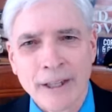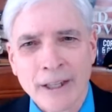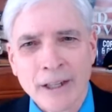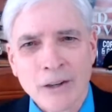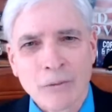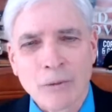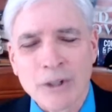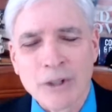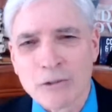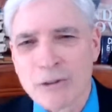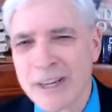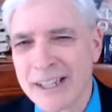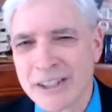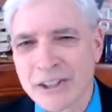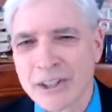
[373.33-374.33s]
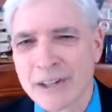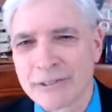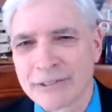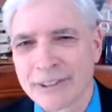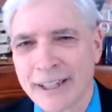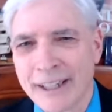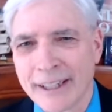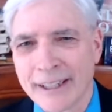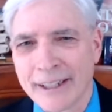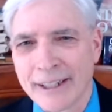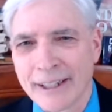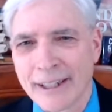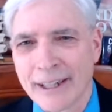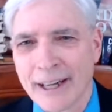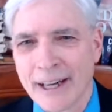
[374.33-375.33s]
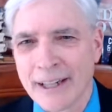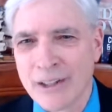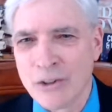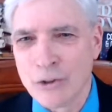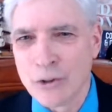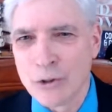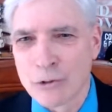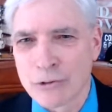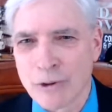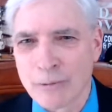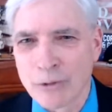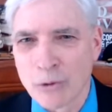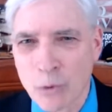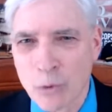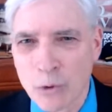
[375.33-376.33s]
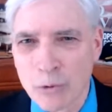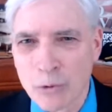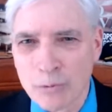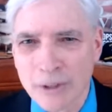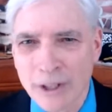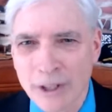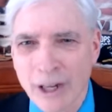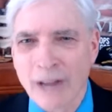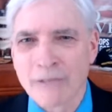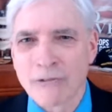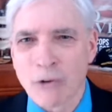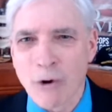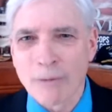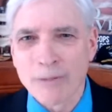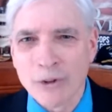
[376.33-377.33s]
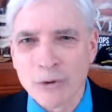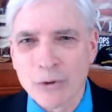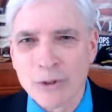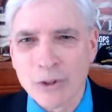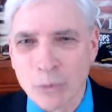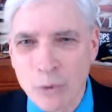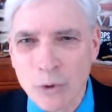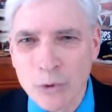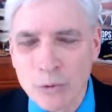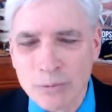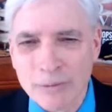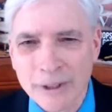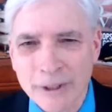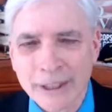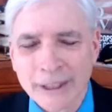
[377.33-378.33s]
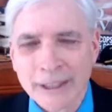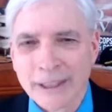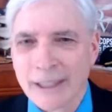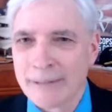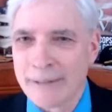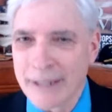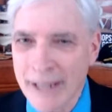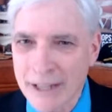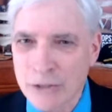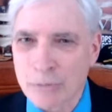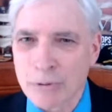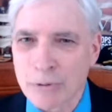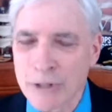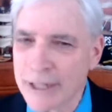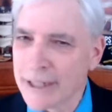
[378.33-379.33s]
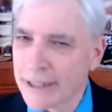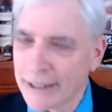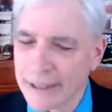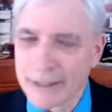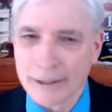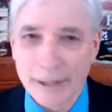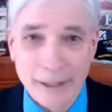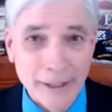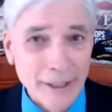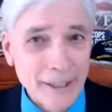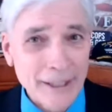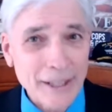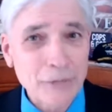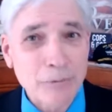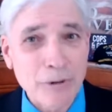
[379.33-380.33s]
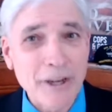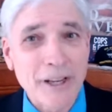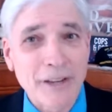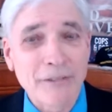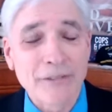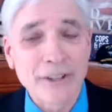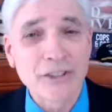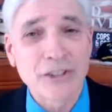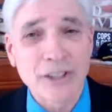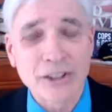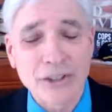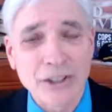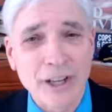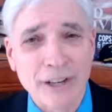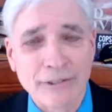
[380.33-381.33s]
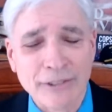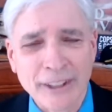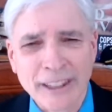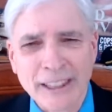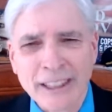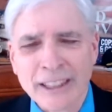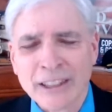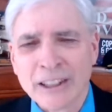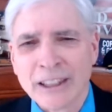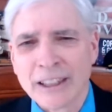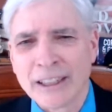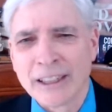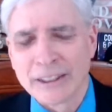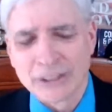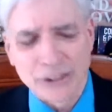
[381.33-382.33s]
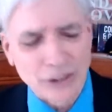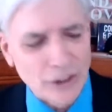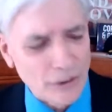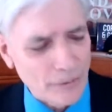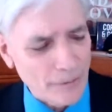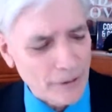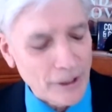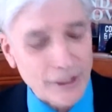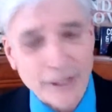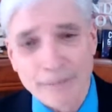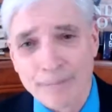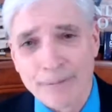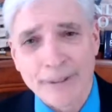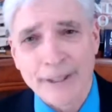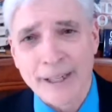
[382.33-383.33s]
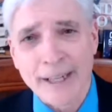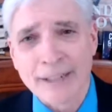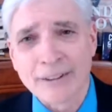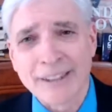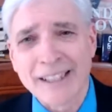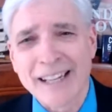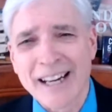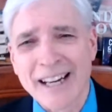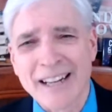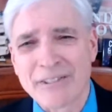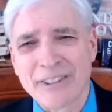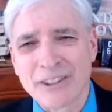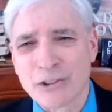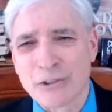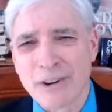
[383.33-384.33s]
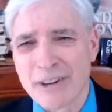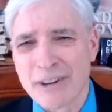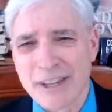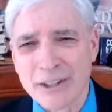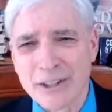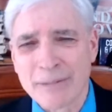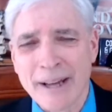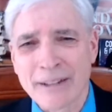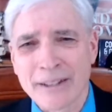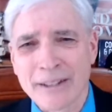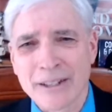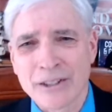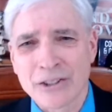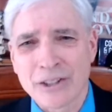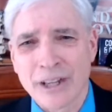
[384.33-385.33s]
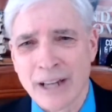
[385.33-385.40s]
When you read stuff like, I knew you from the womb, I formed you in the womb. I mean, that's pretty convincing stuff. So look I don't think God feels very good about this.